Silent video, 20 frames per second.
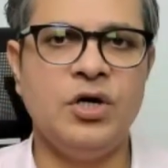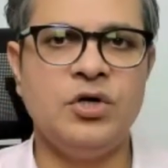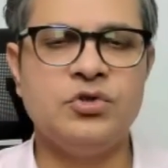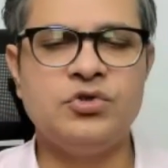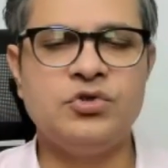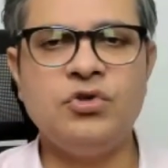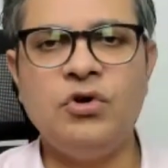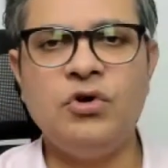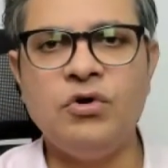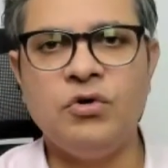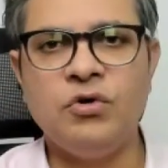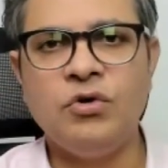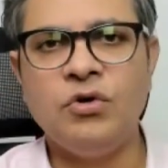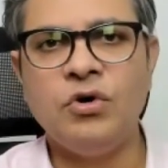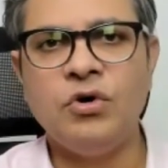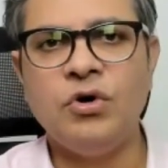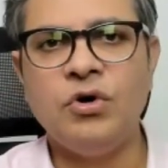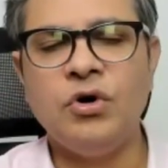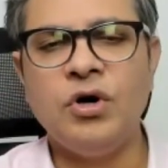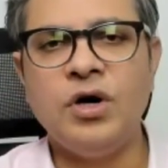So,
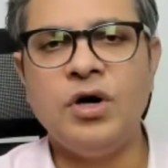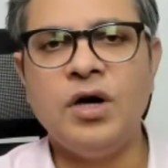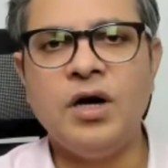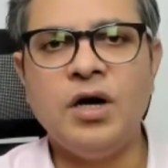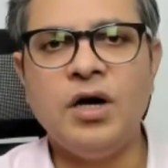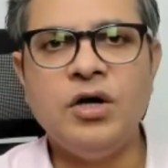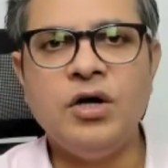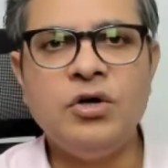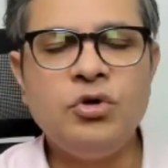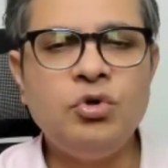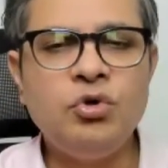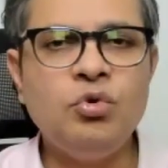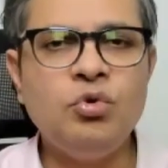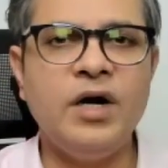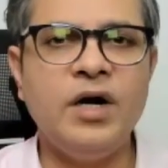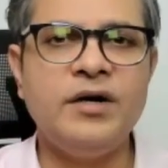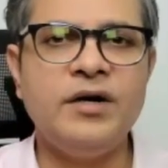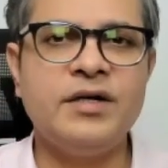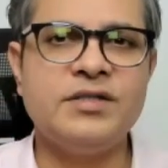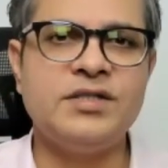to
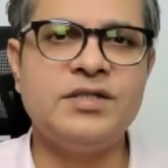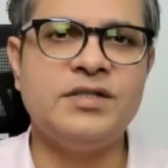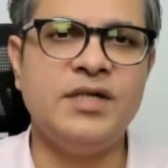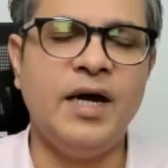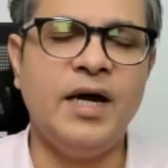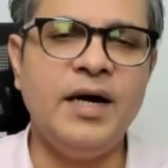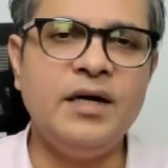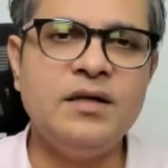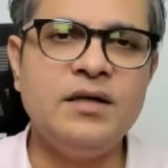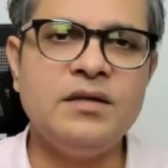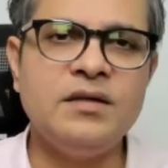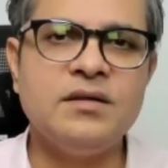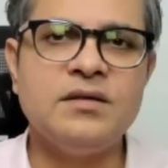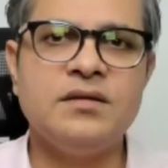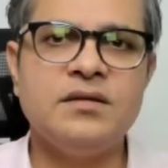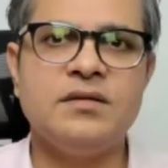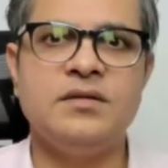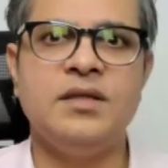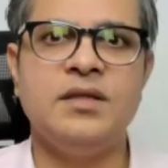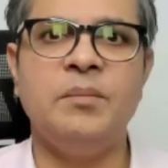understand
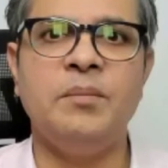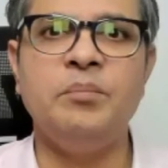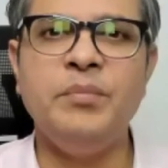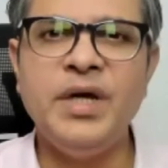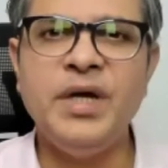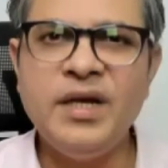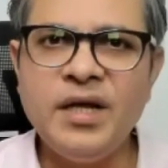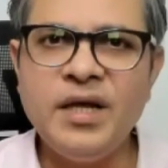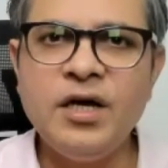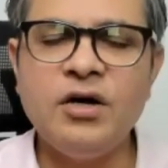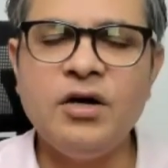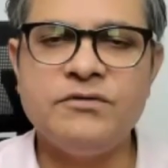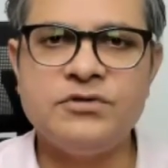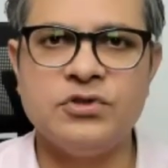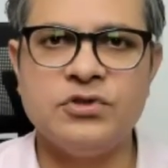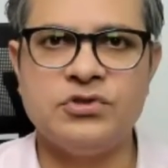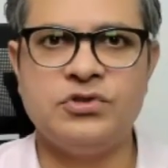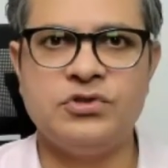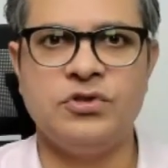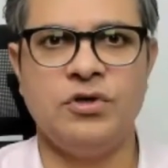the meaning of
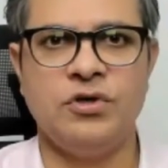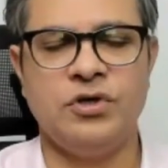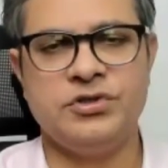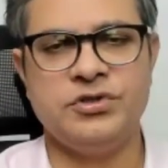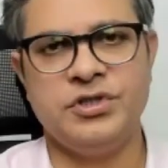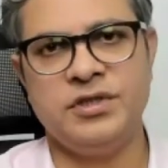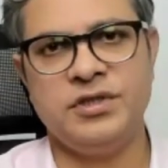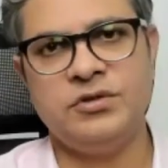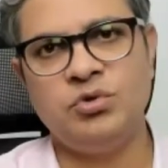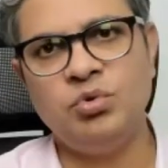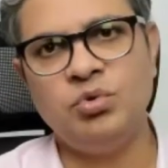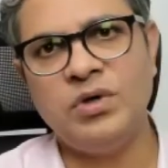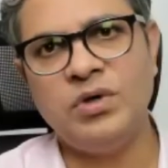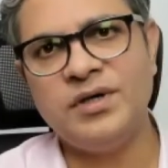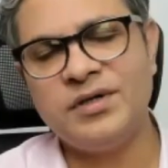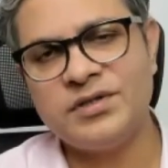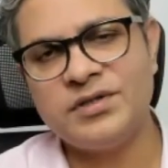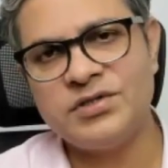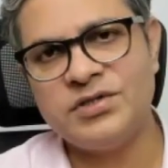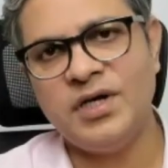sociology, to
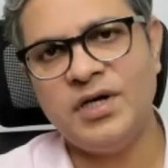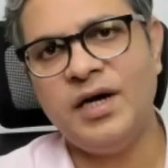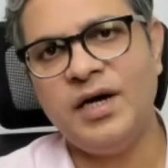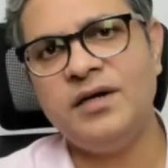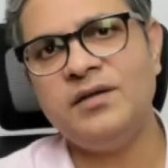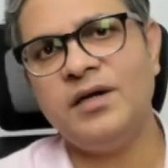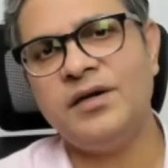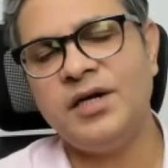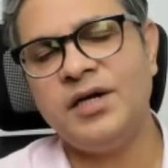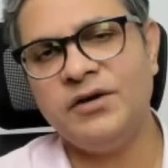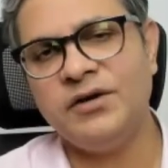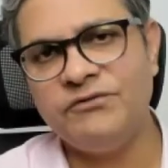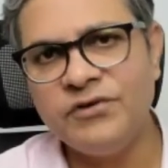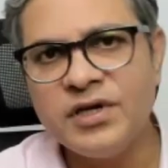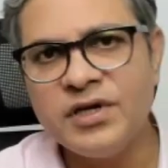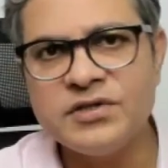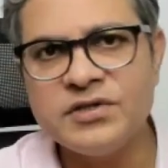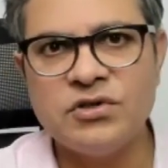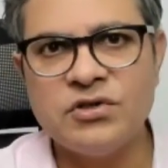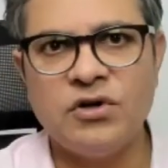understand the
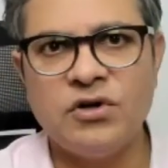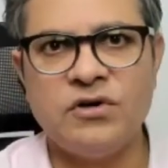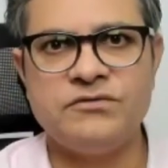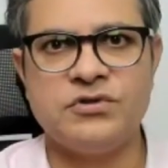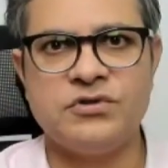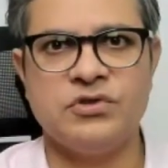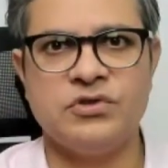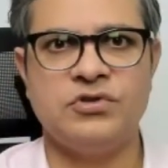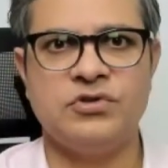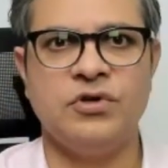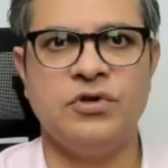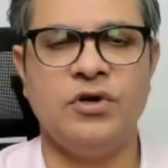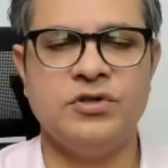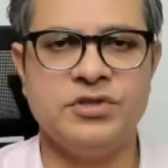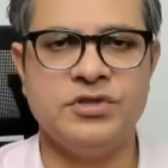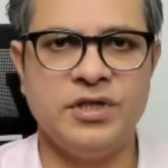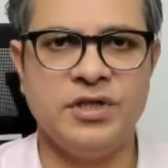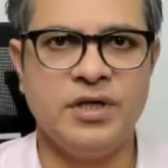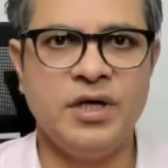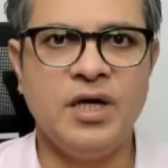definition of
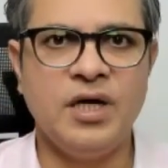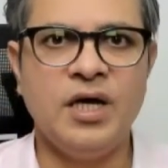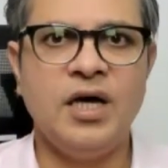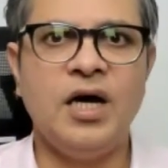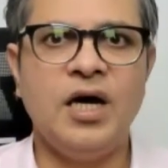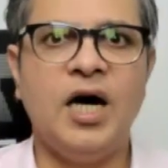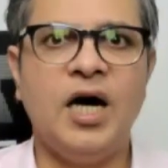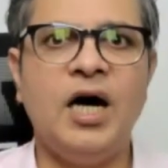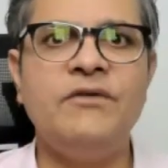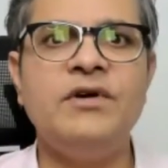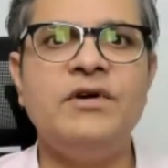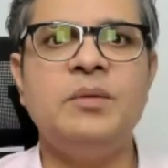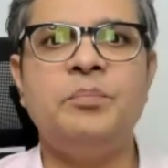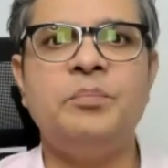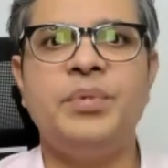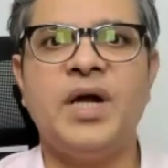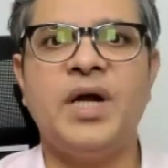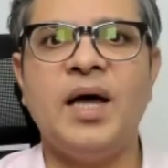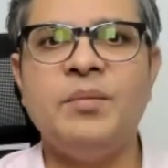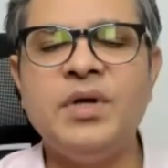sociology, our
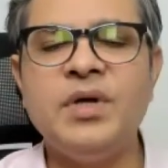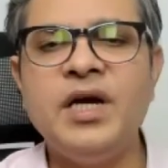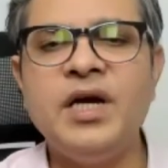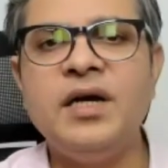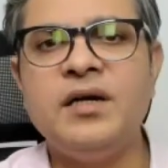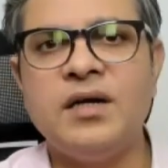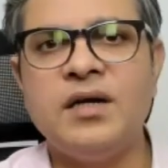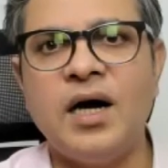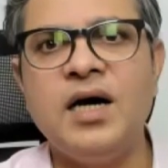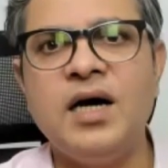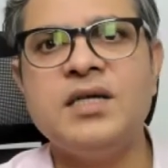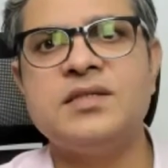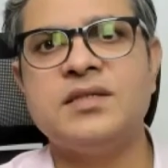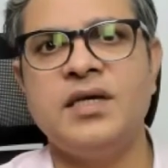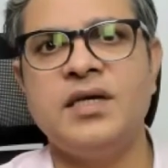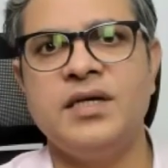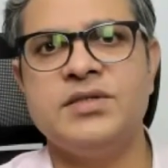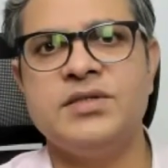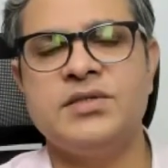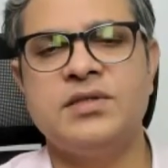primary
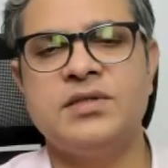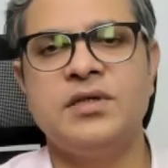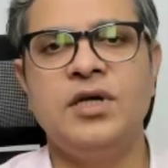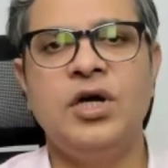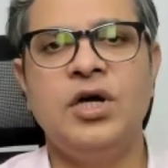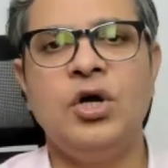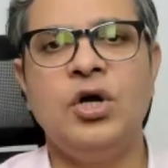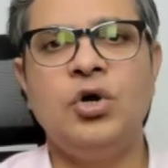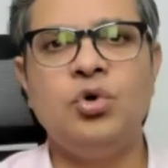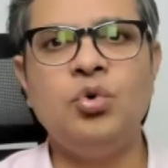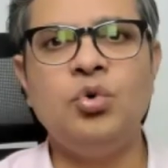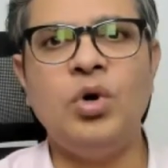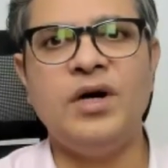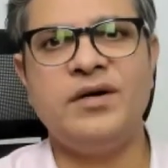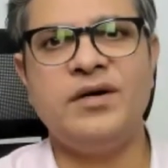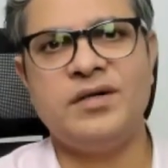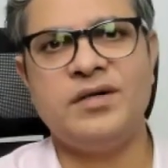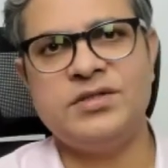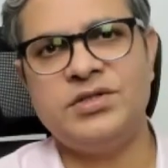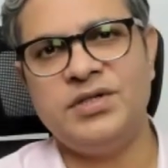task is to
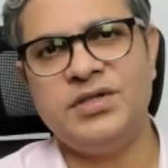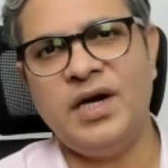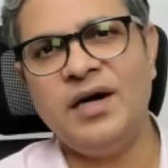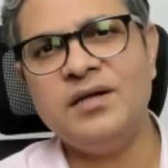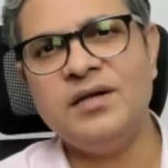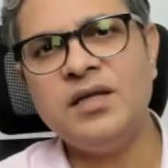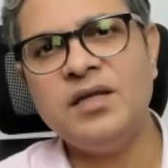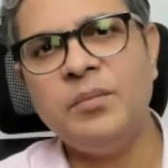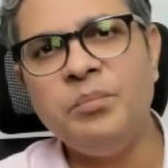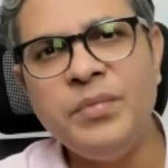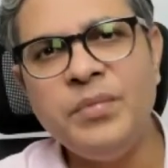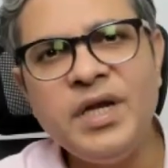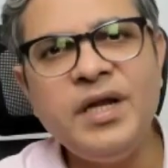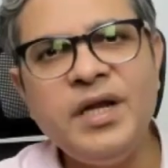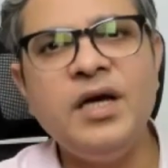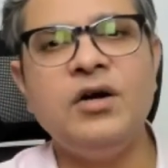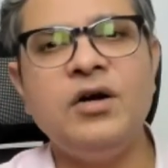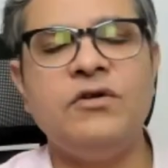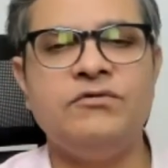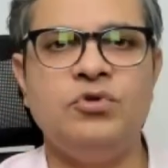understand the
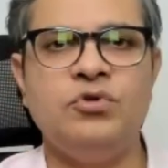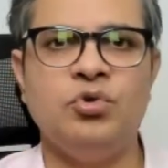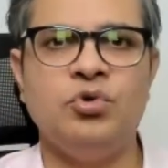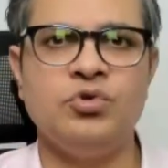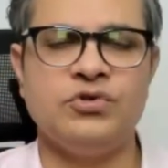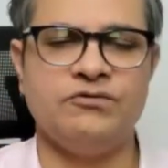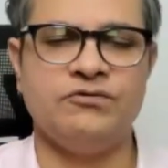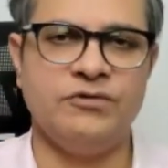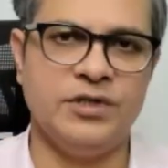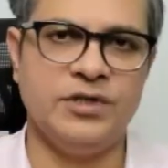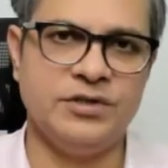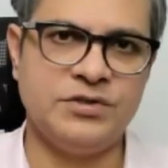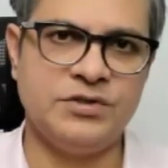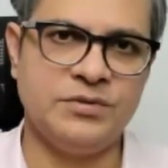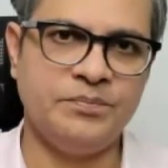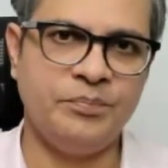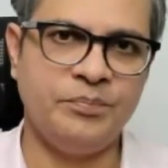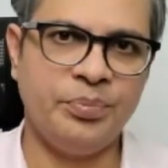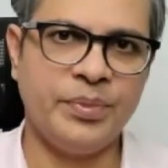meaning of those words.